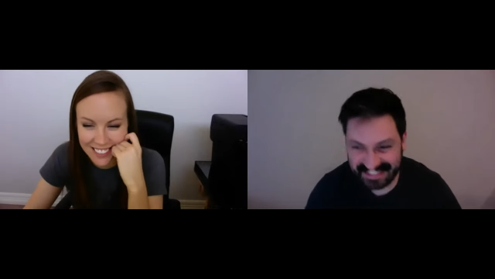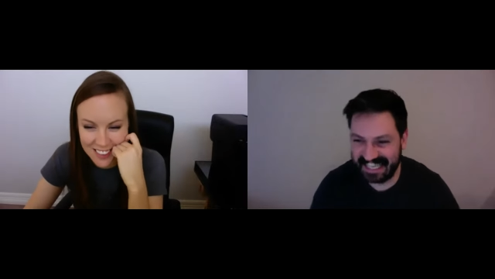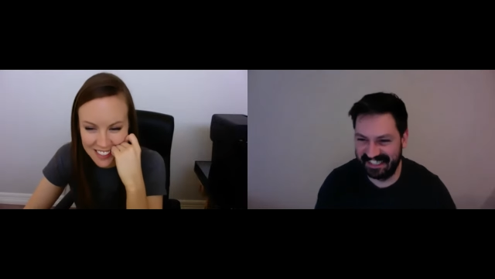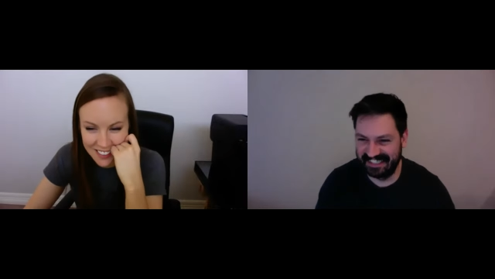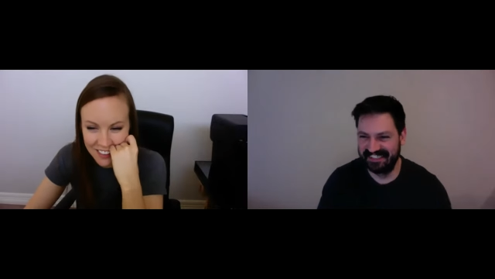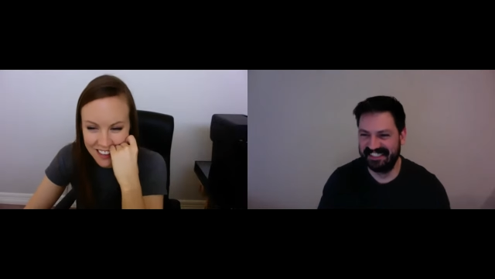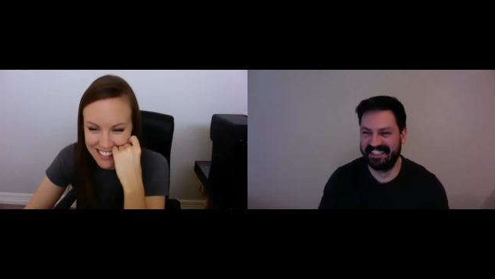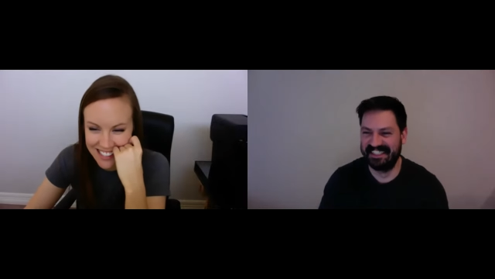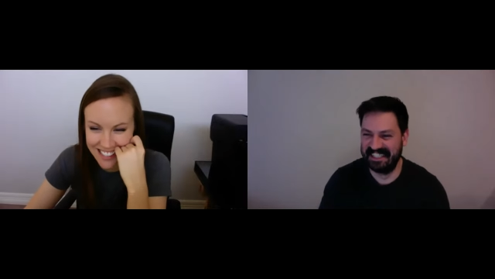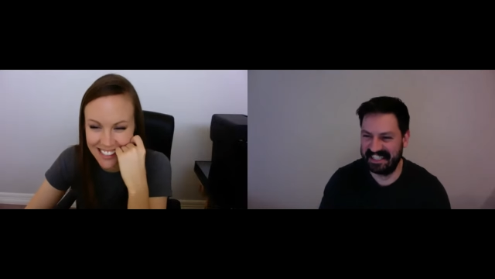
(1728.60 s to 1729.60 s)
Speaker 1: that was yeah. a good
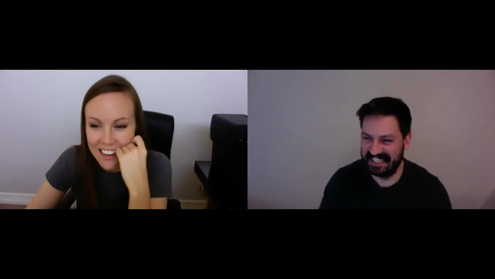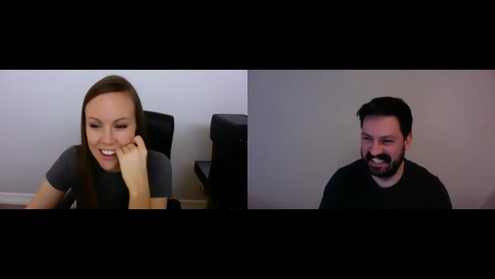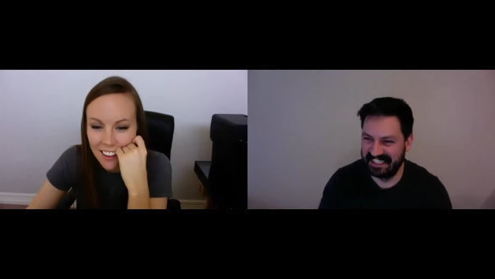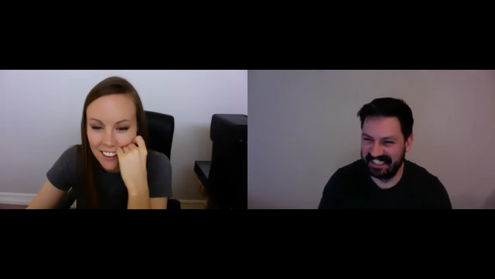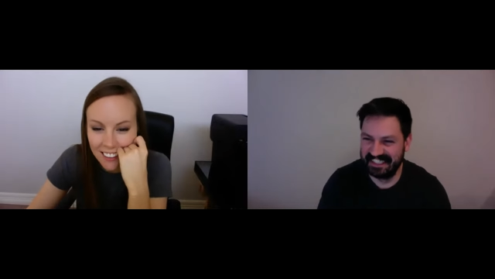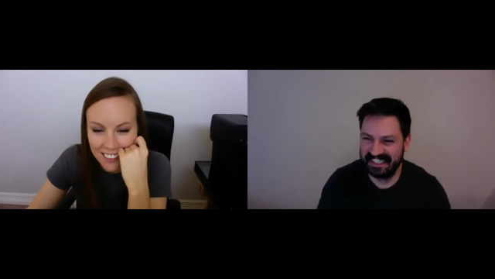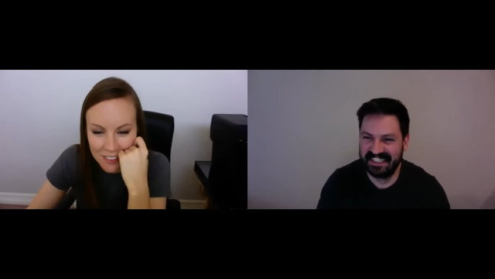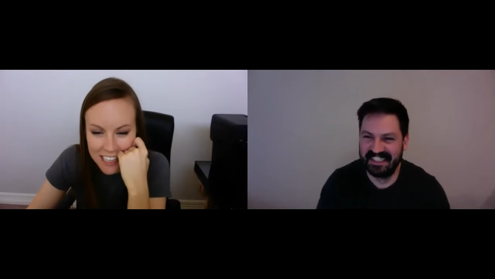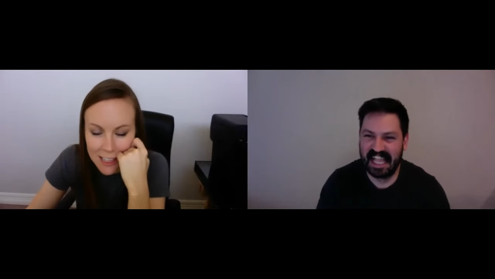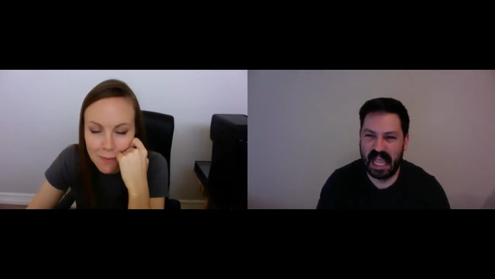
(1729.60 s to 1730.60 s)
price. Um,
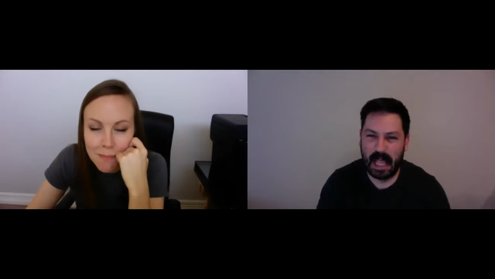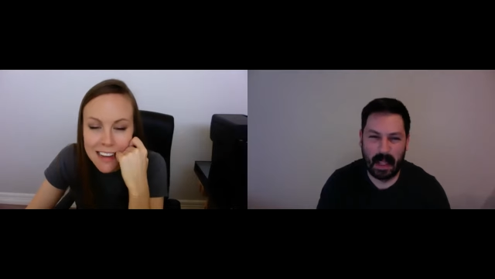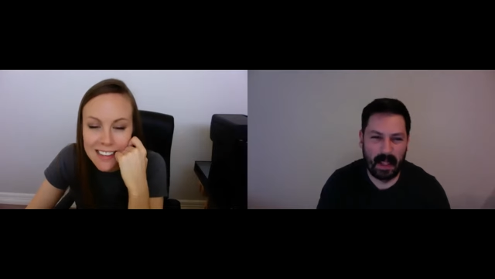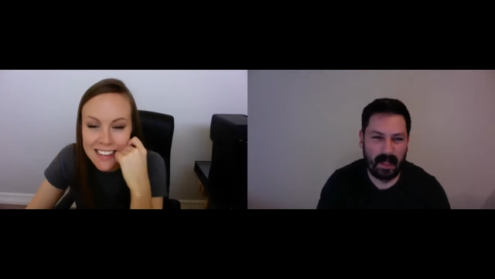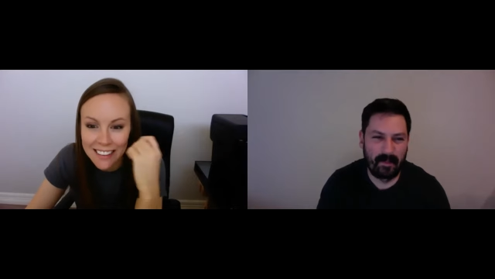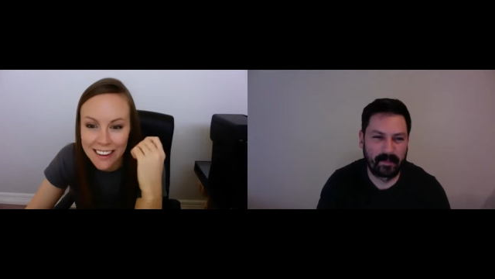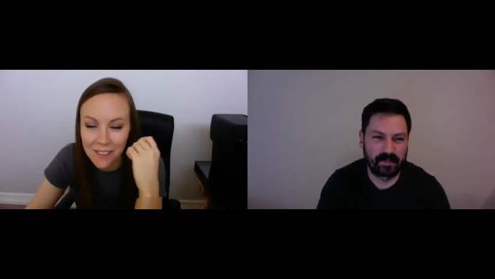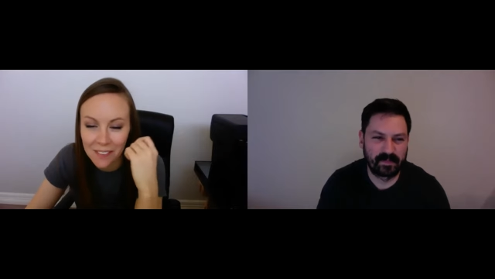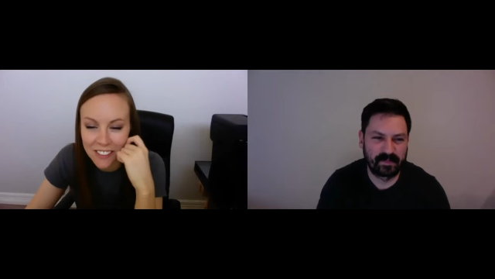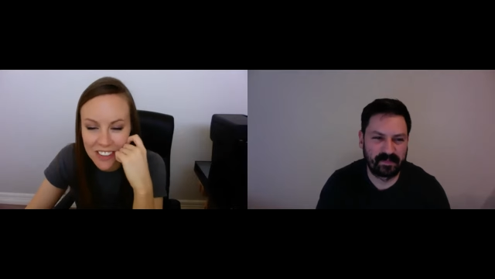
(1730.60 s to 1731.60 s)
it's amazing the number
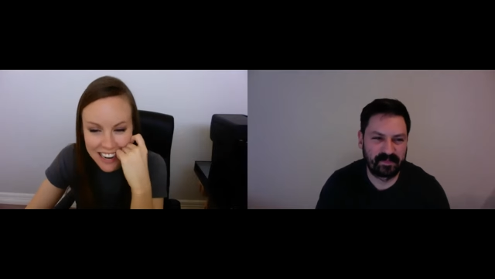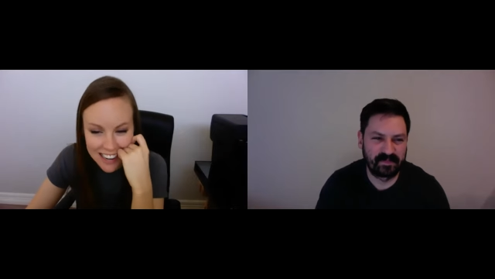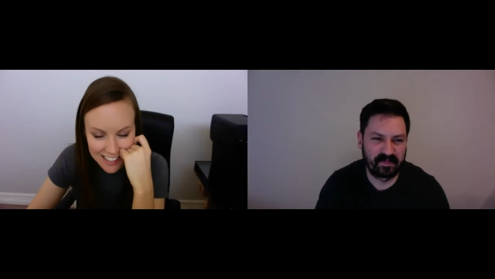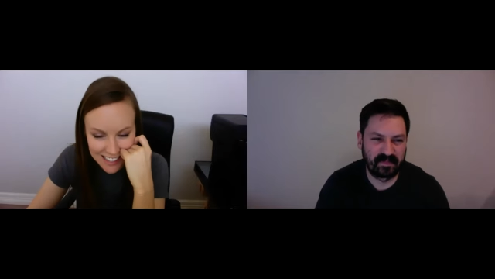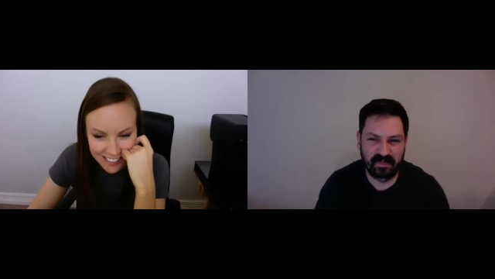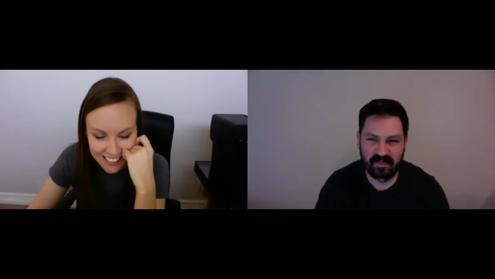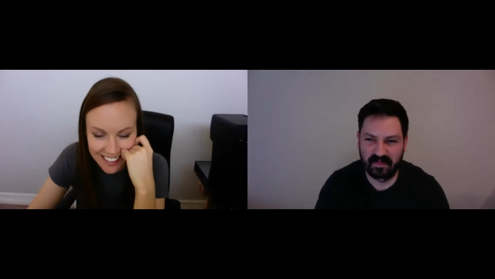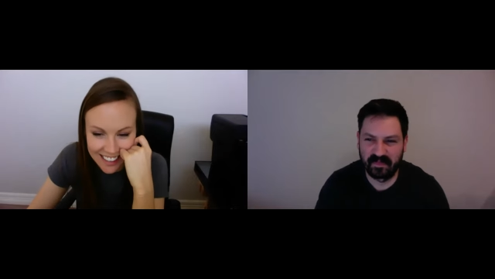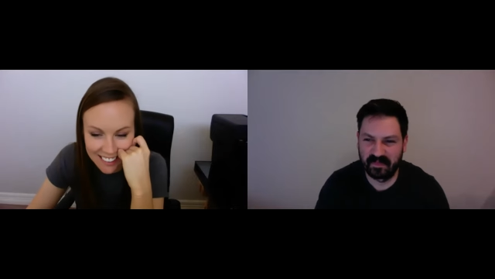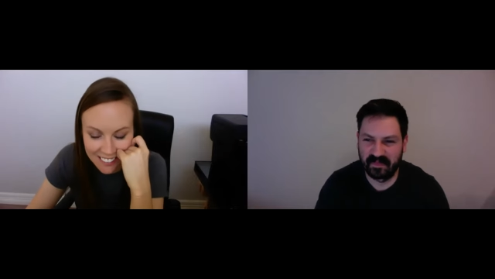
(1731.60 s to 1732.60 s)
of shades you can get
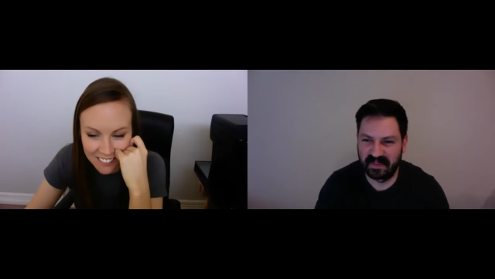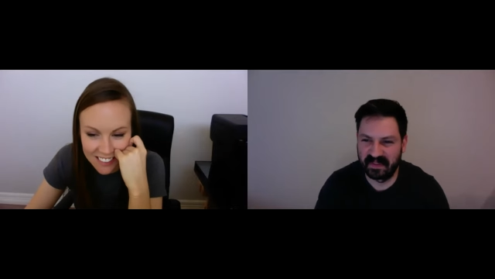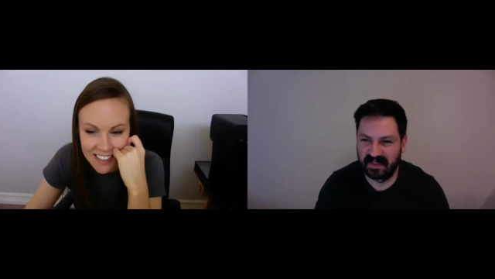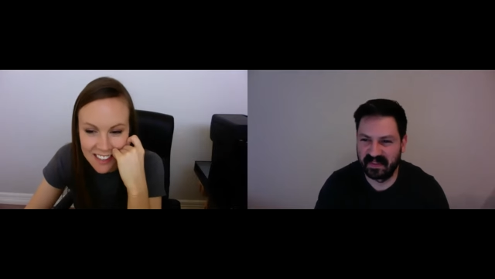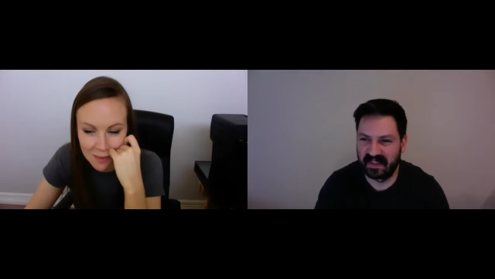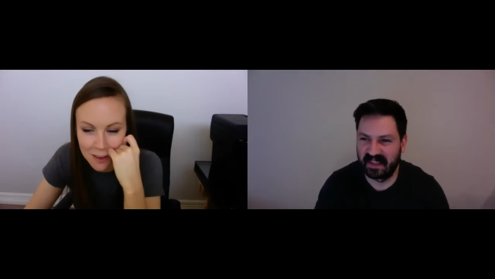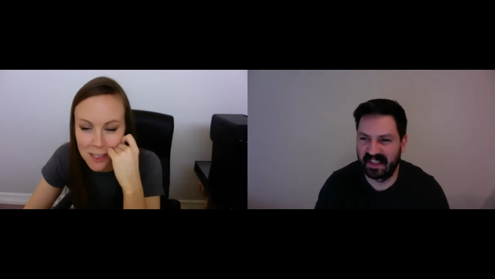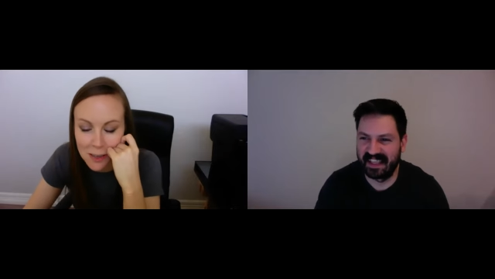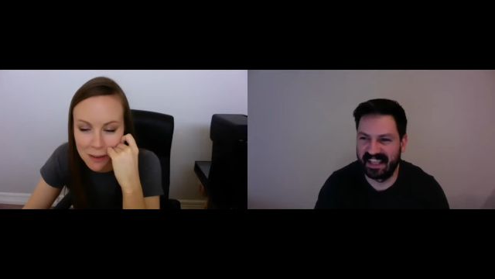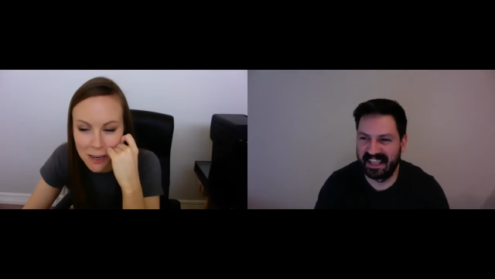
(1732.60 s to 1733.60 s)
out of what is supposed to
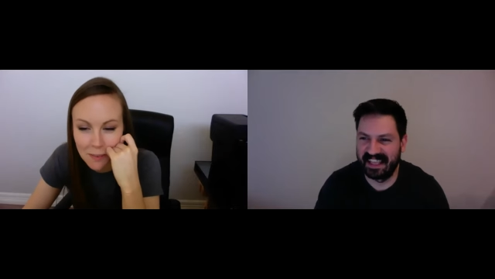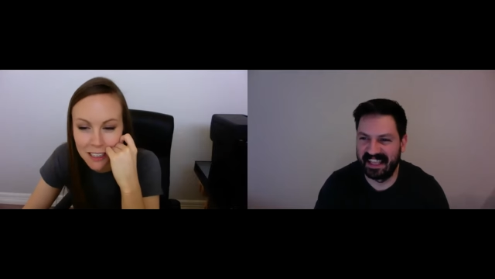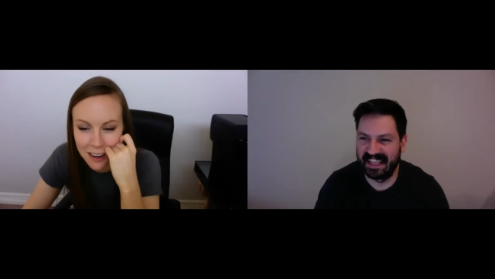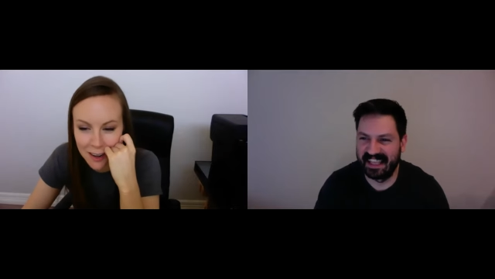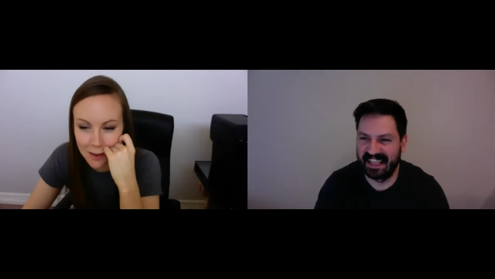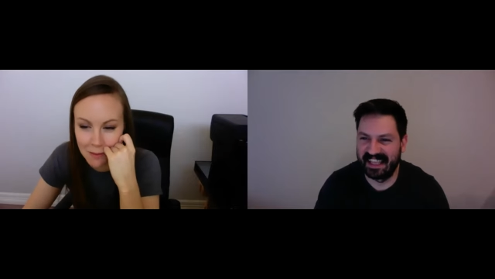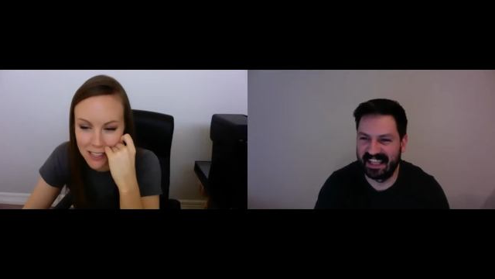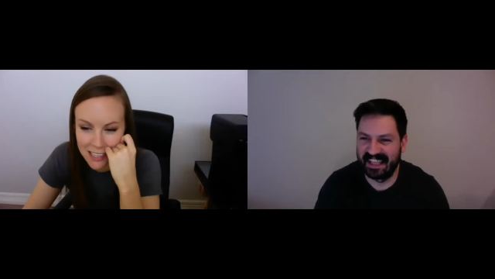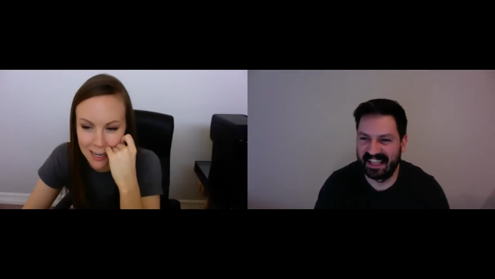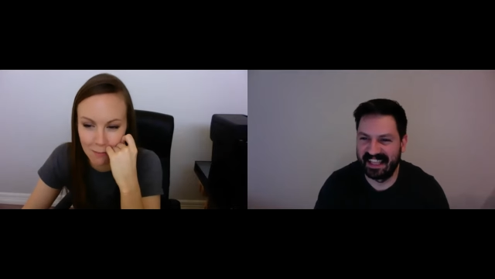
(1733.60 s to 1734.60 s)
be
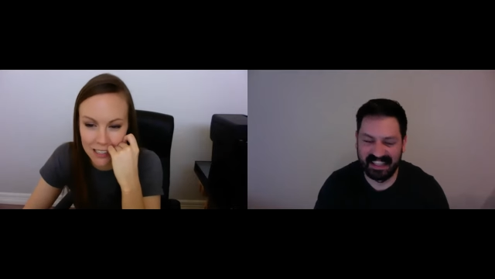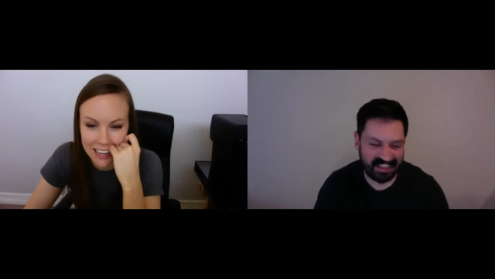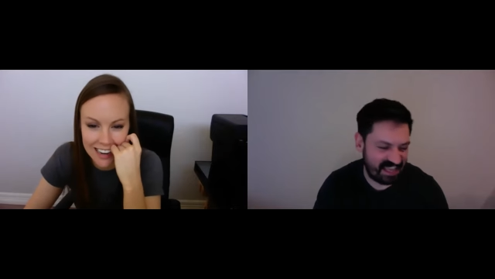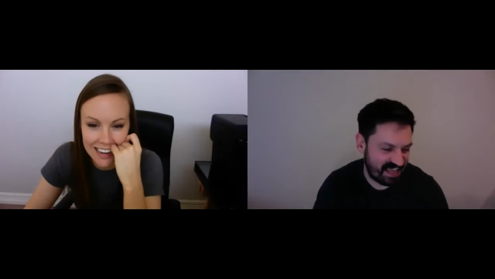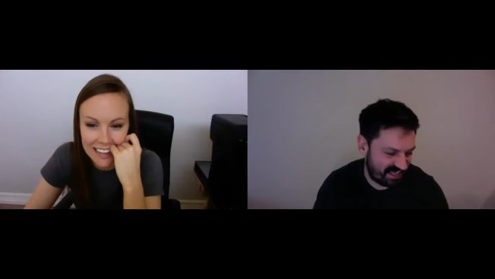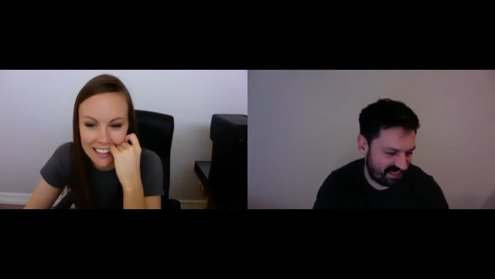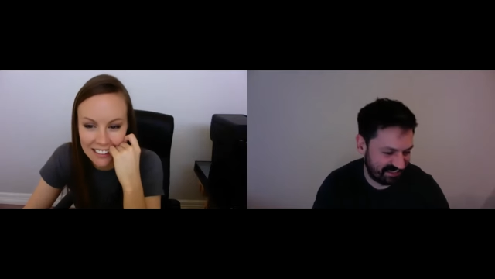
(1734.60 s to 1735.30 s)
100% plain yeah.